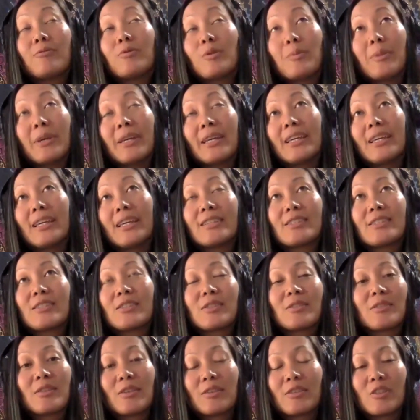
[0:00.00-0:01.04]
For me, it's
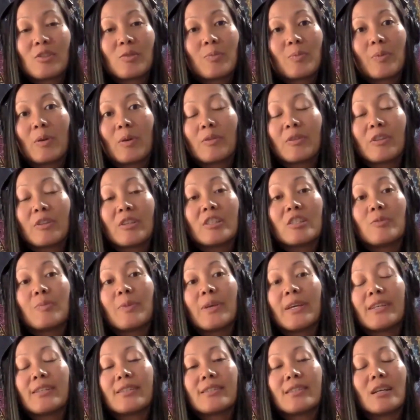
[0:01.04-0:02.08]
the
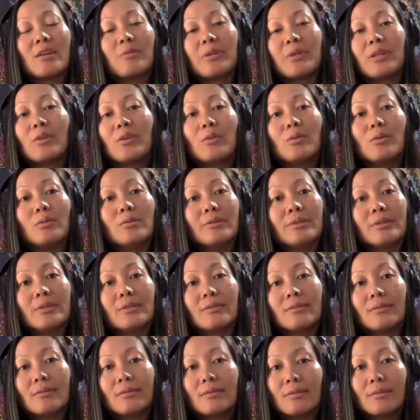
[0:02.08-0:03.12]
space that we hold.
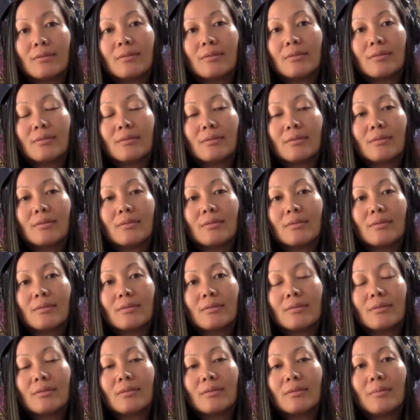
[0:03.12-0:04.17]

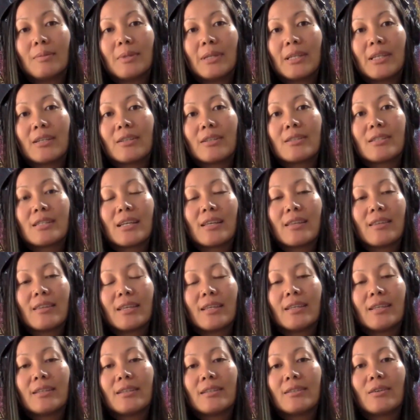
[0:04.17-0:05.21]
Because I
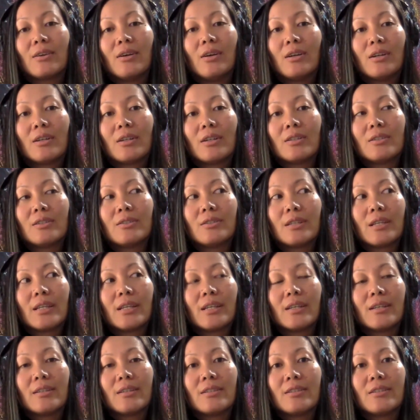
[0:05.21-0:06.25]
think art
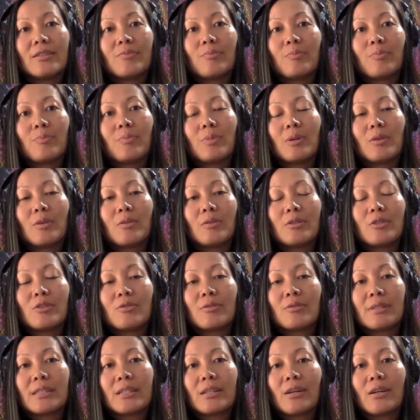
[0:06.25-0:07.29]
and
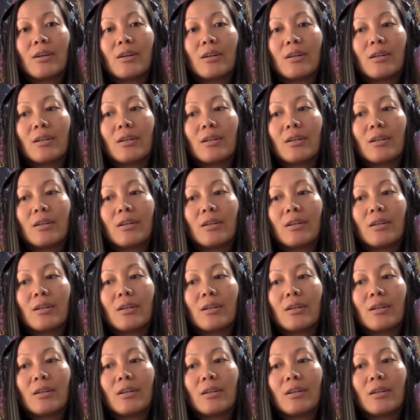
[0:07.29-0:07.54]
poetry